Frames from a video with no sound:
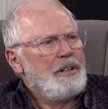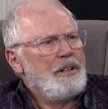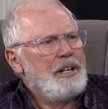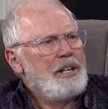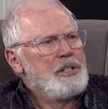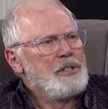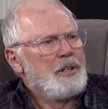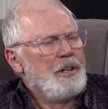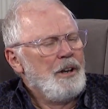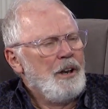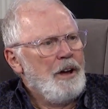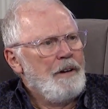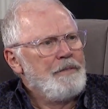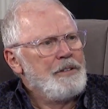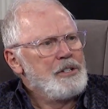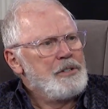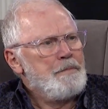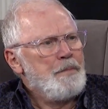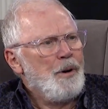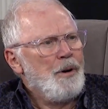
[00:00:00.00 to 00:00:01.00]
His yeah. love
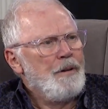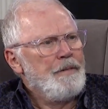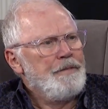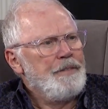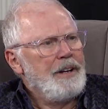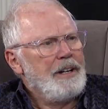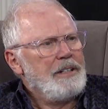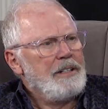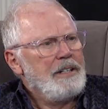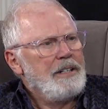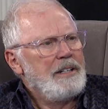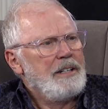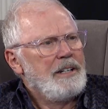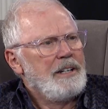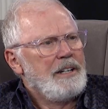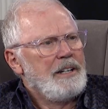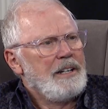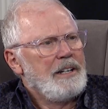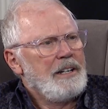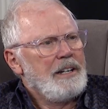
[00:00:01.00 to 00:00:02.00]
is perfect.
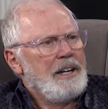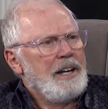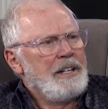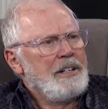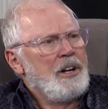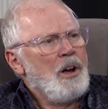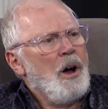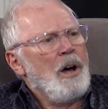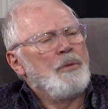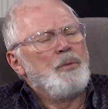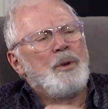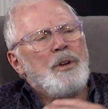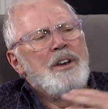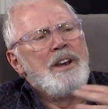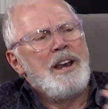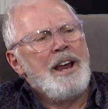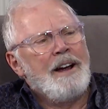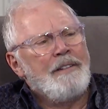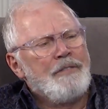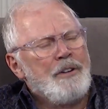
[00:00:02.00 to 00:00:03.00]
And God will
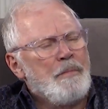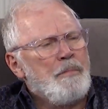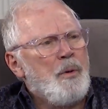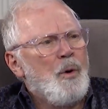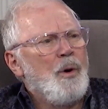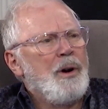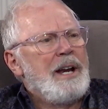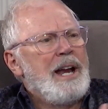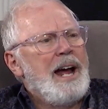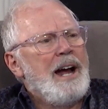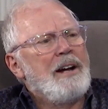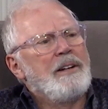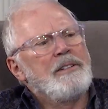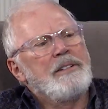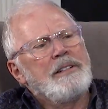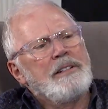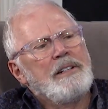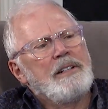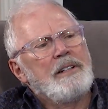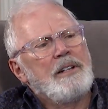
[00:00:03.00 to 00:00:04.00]
never point
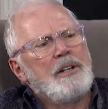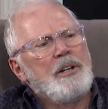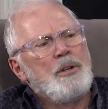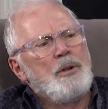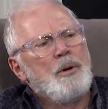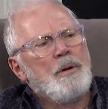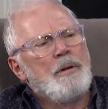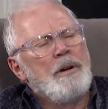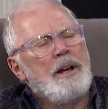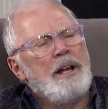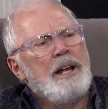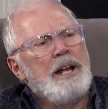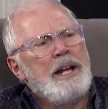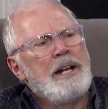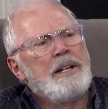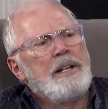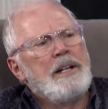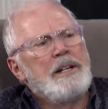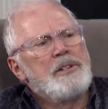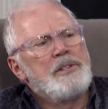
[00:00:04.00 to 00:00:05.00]
out your
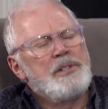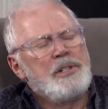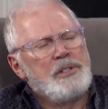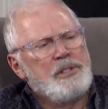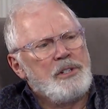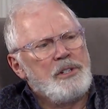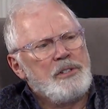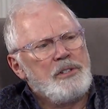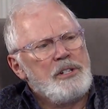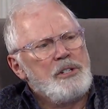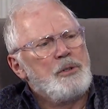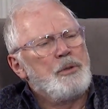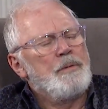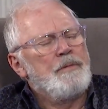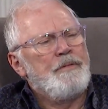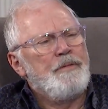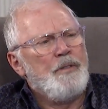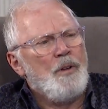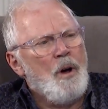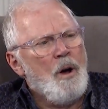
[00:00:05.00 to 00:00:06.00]
inconsistencies, your
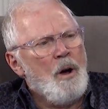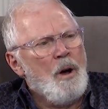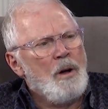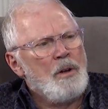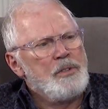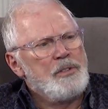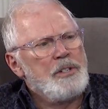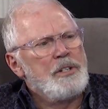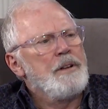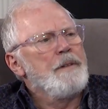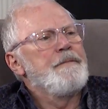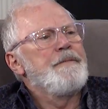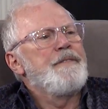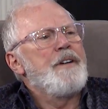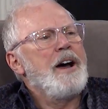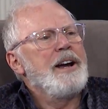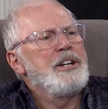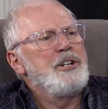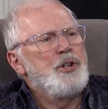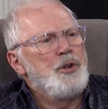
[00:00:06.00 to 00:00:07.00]
flaws, and
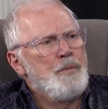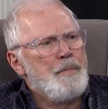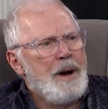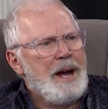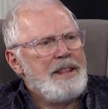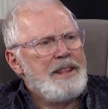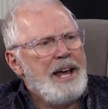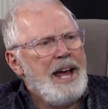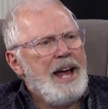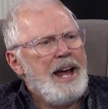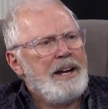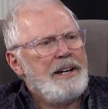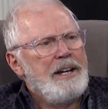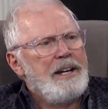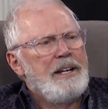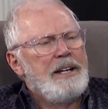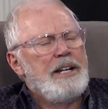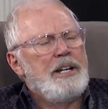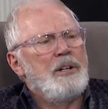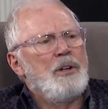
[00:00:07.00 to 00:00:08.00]
define you by that.
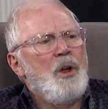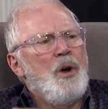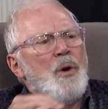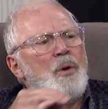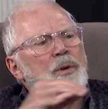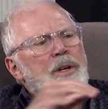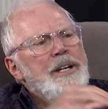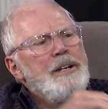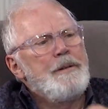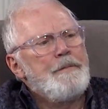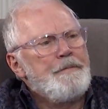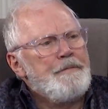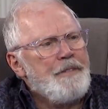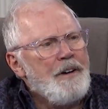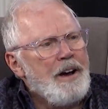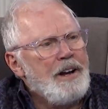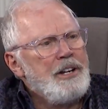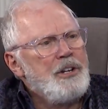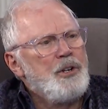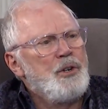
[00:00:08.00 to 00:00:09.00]
He'll only
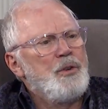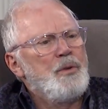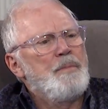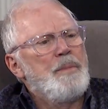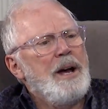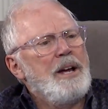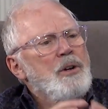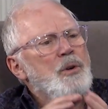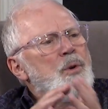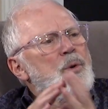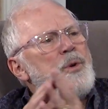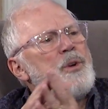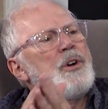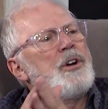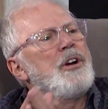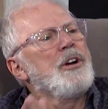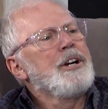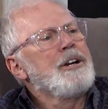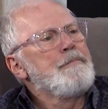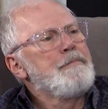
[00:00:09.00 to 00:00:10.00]
define you by who
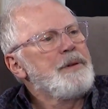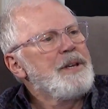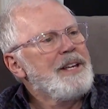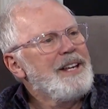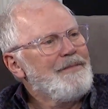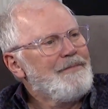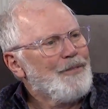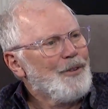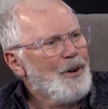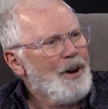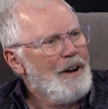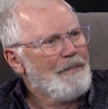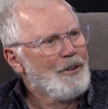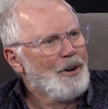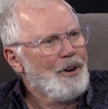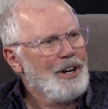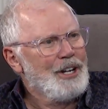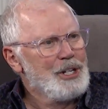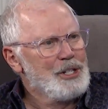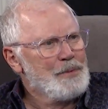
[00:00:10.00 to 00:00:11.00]
you're going to be
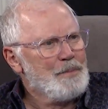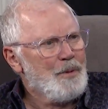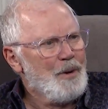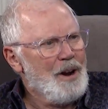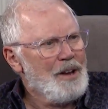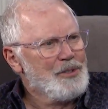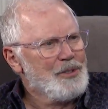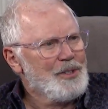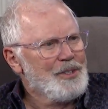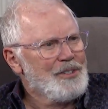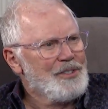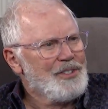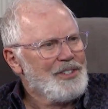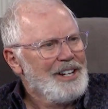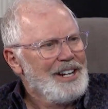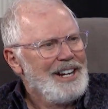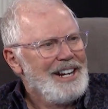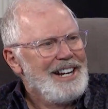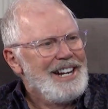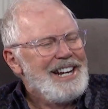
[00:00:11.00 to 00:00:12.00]
forever in His presence.
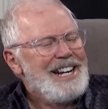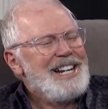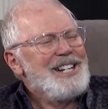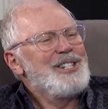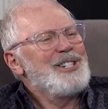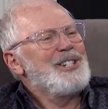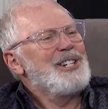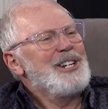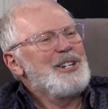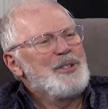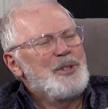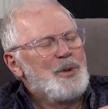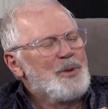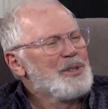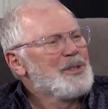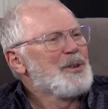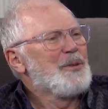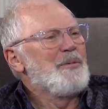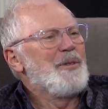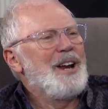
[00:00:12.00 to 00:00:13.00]
He sees you
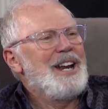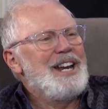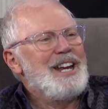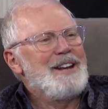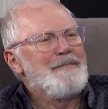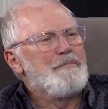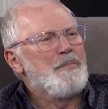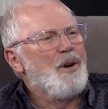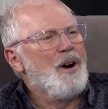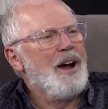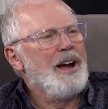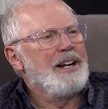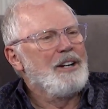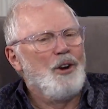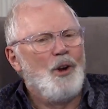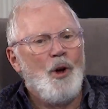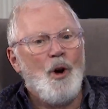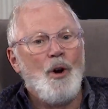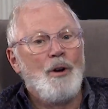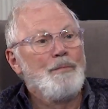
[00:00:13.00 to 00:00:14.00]
as the radiant bride
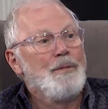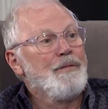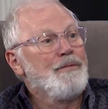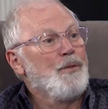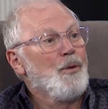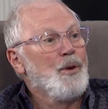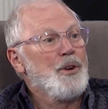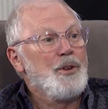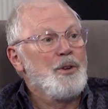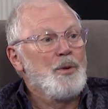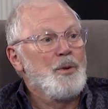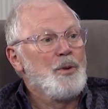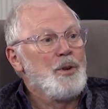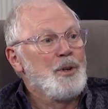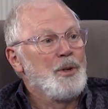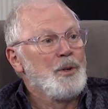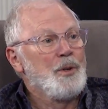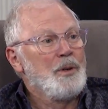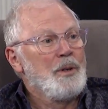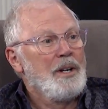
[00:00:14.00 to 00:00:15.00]
long before you
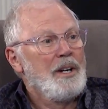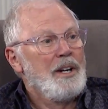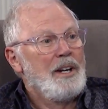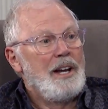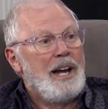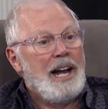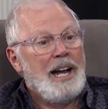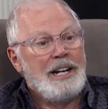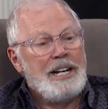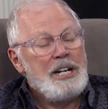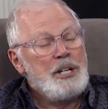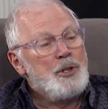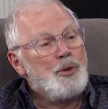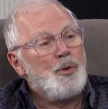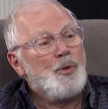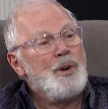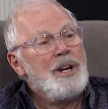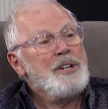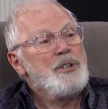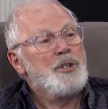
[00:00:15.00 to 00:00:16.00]
do, and He
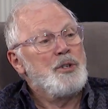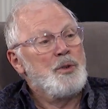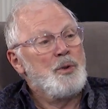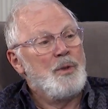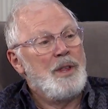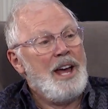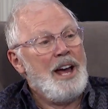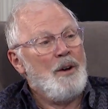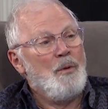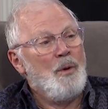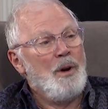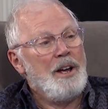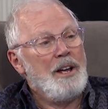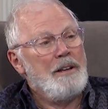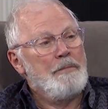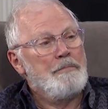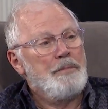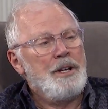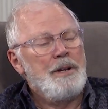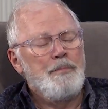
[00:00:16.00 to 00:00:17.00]
treats you that
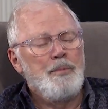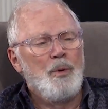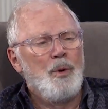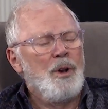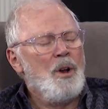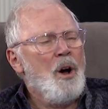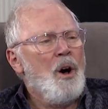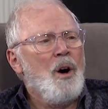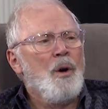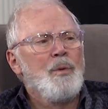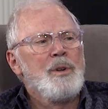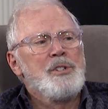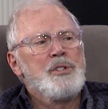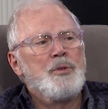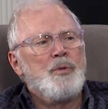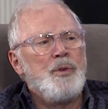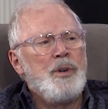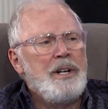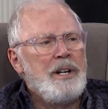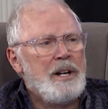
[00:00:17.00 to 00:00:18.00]
way. People will always
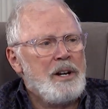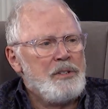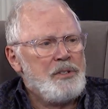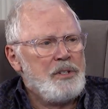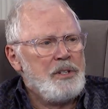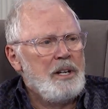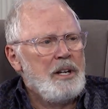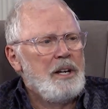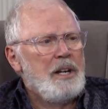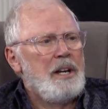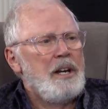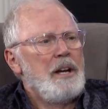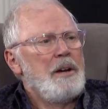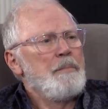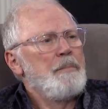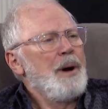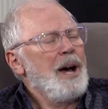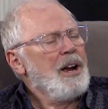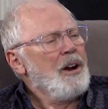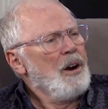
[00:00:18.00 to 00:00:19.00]
treat us
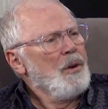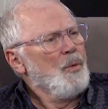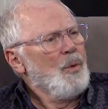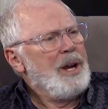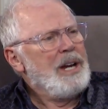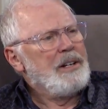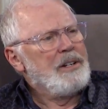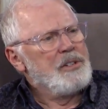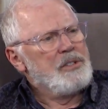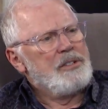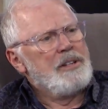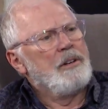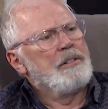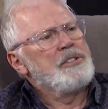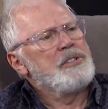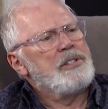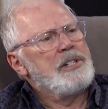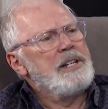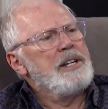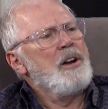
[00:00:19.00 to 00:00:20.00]
by our weakness. They'll
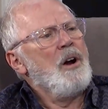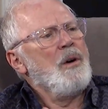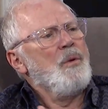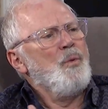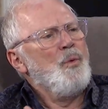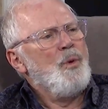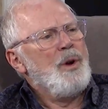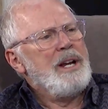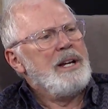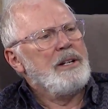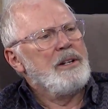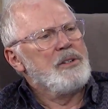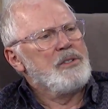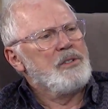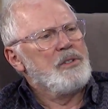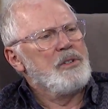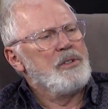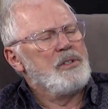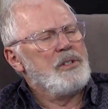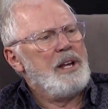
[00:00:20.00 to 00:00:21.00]
see our
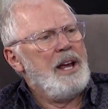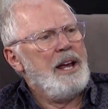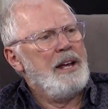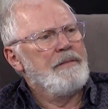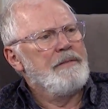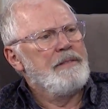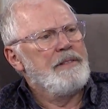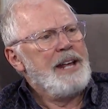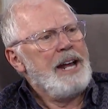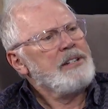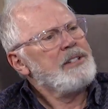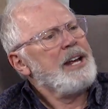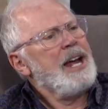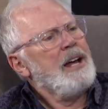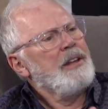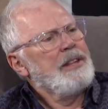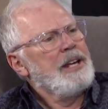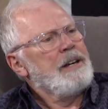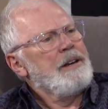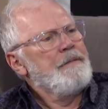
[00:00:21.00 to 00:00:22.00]
weaknesses, and that's
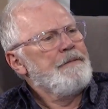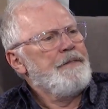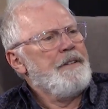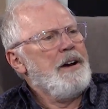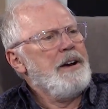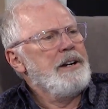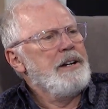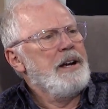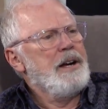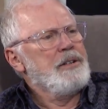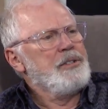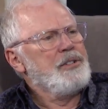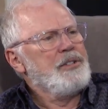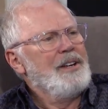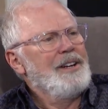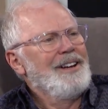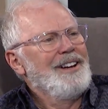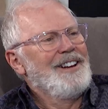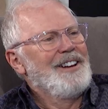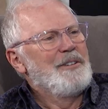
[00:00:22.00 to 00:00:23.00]
how they define us.
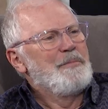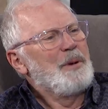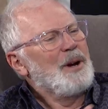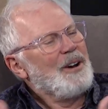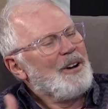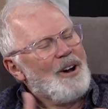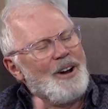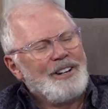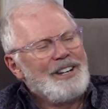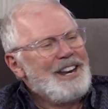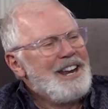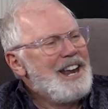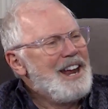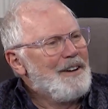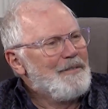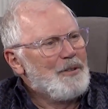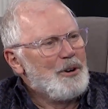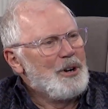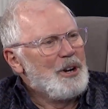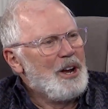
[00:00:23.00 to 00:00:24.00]
But God
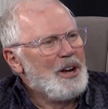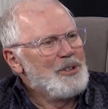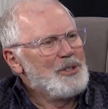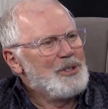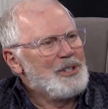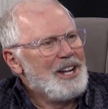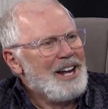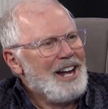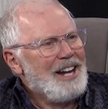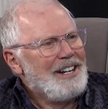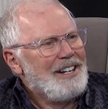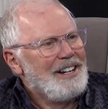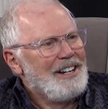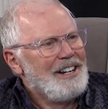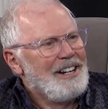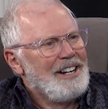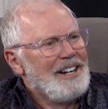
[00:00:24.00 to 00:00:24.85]
never does that.